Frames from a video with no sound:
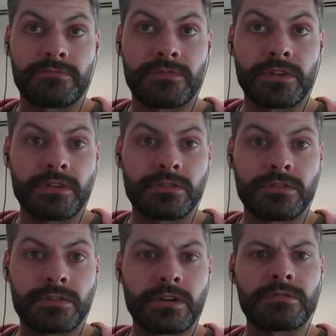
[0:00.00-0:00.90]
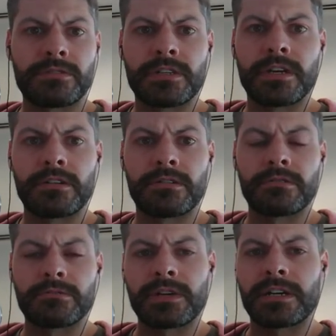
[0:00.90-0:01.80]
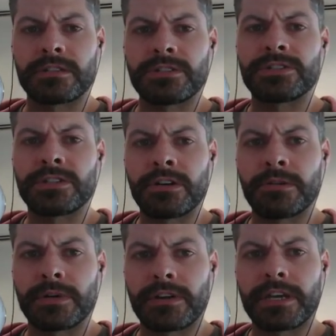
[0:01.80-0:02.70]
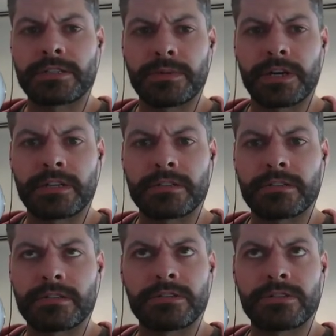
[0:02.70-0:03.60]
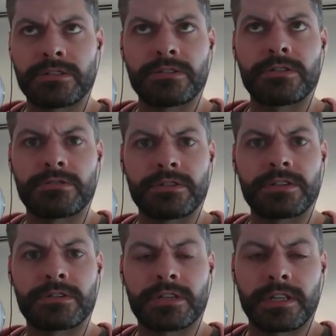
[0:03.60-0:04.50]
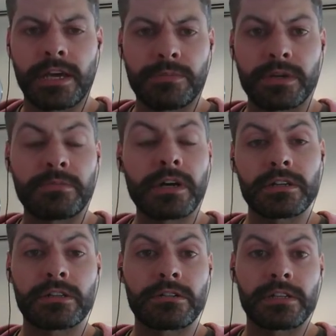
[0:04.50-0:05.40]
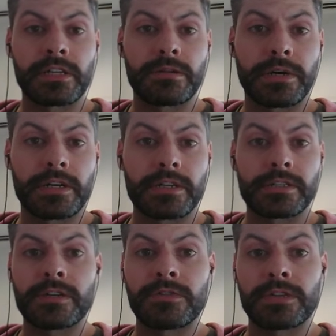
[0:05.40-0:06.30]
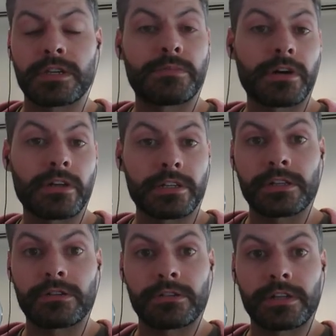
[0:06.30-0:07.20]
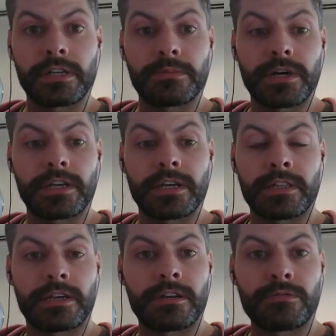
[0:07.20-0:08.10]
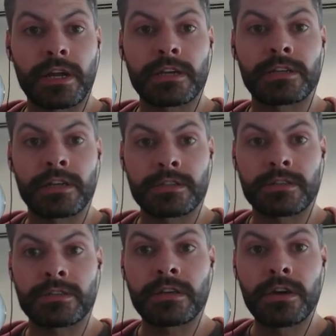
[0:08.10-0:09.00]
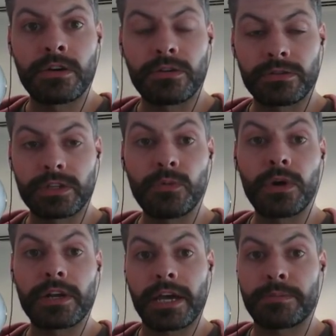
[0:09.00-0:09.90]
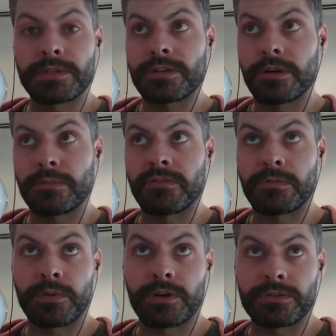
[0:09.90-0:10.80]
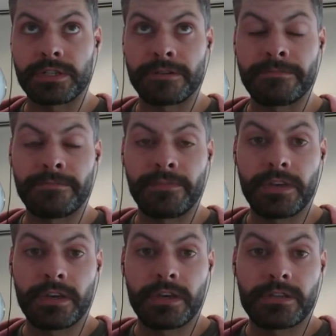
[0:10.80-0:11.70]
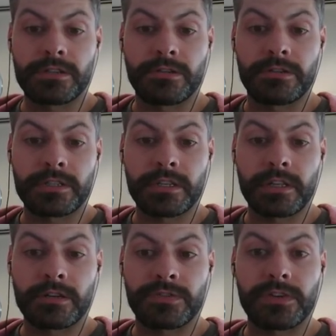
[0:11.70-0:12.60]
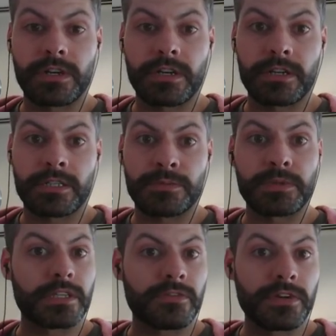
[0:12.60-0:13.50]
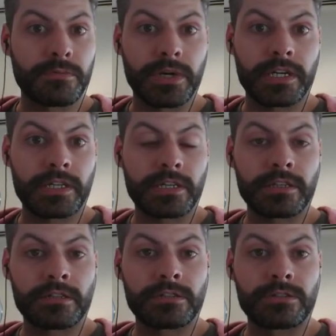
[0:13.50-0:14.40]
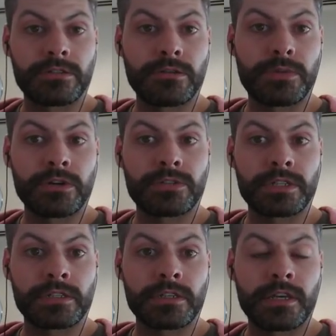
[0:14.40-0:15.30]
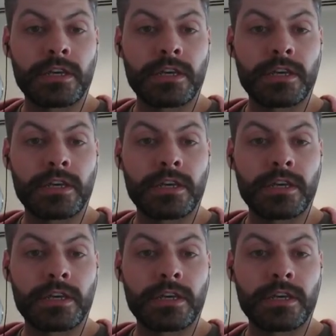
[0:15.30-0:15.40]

for those who don't know, well, you should know about antibodies. You should do your own research on that. But a monoclonal antibody is different than a polyclonal antibody in that it recognizes only one epitope of a protein. So this allows very specific binding to a protein,